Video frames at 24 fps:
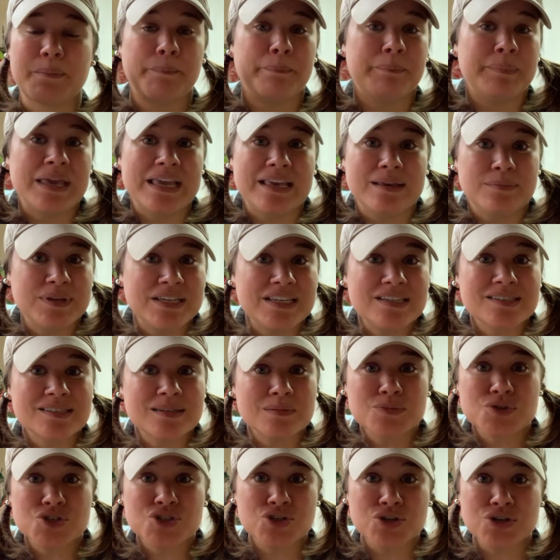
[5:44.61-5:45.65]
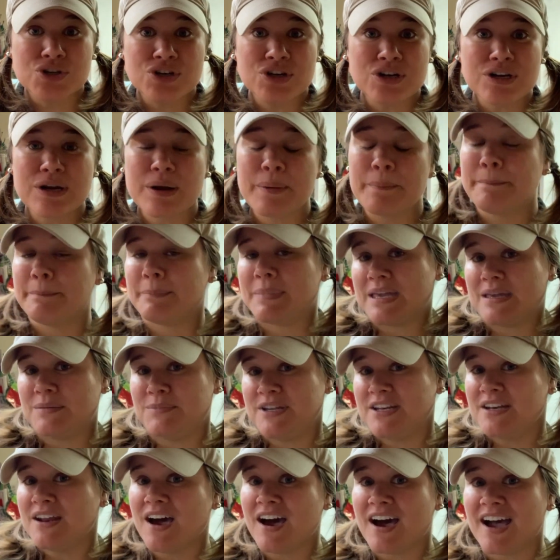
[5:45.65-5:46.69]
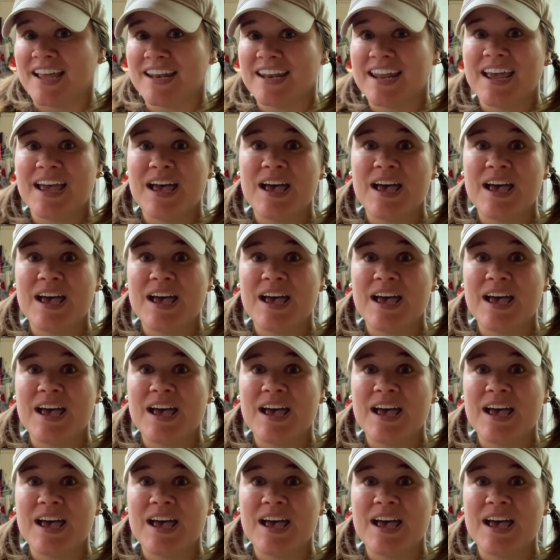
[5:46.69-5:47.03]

maybe some sugar, maybe not.